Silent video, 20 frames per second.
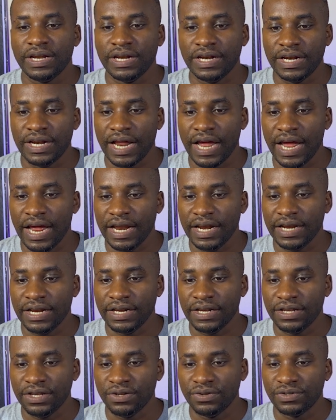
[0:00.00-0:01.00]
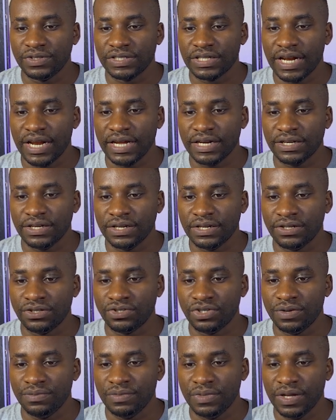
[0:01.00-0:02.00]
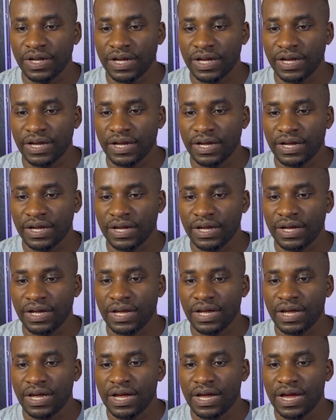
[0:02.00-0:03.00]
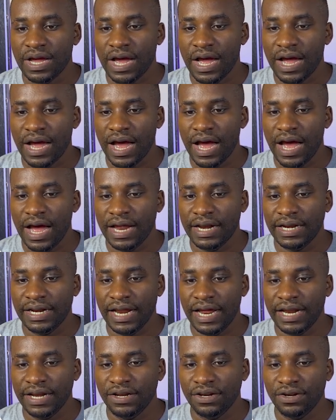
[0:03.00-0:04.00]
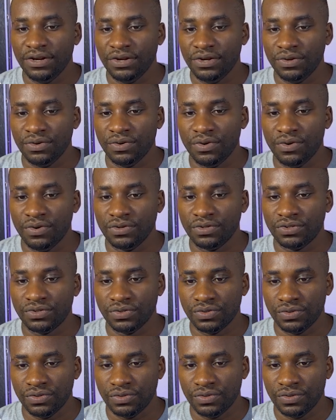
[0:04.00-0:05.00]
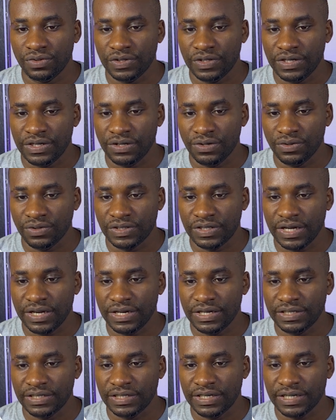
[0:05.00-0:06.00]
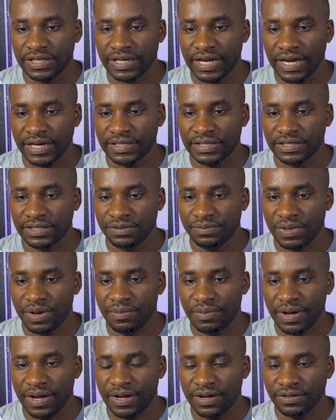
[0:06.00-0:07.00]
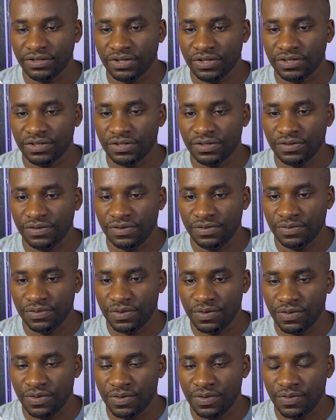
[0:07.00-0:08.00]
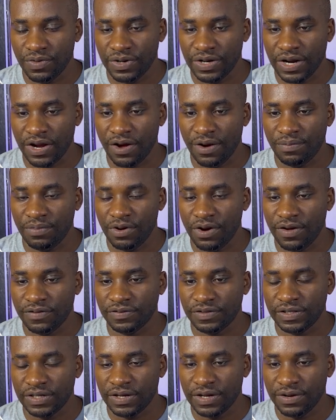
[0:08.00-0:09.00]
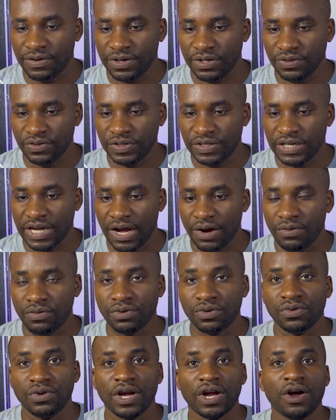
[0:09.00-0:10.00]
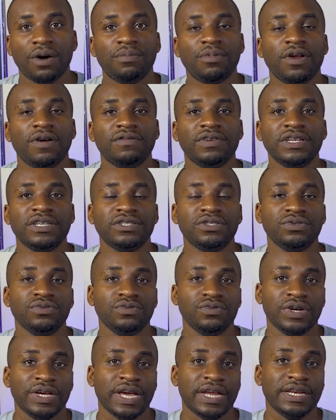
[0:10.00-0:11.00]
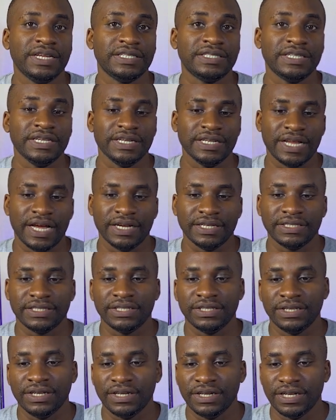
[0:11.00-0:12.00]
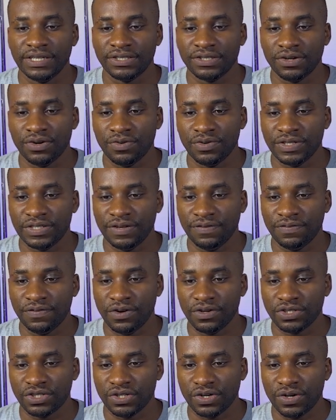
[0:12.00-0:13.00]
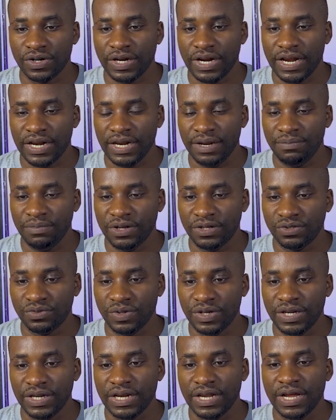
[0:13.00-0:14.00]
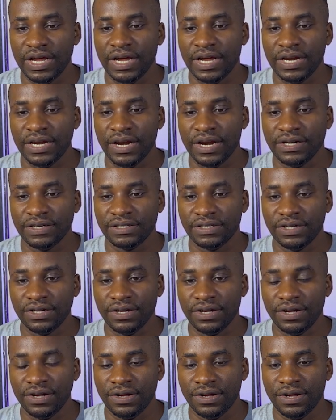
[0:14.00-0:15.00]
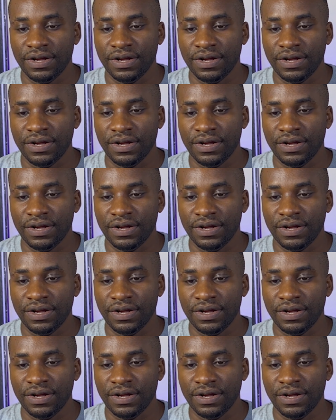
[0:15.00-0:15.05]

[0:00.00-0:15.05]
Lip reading: then you select trim here, and then you go to, you say this is the text. Remember, just with a couple of when you see how we'll do a couple of these, you will get the syntax. There's always the function, then in between there is the